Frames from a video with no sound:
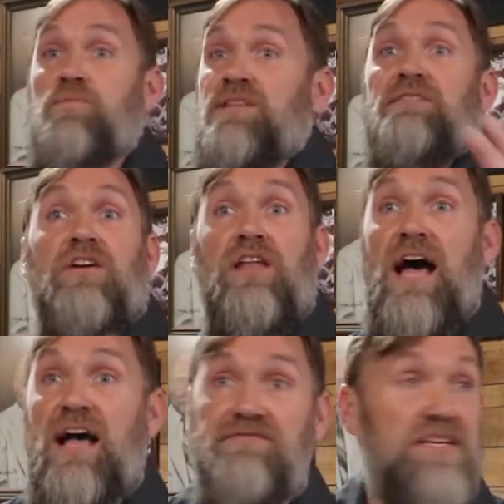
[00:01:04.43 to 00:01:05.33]
we live our
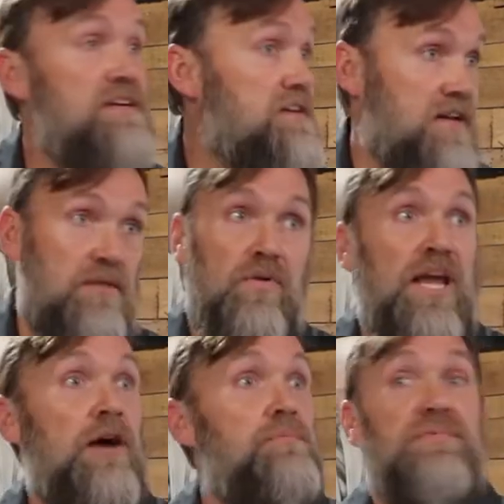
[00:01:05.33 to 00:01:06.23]
lives, and we
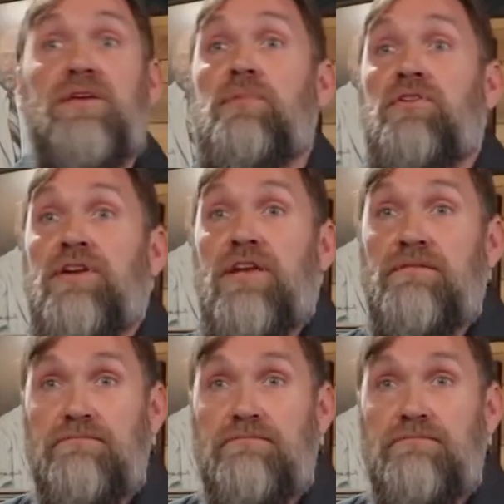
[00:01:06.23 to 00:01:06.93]
help the community.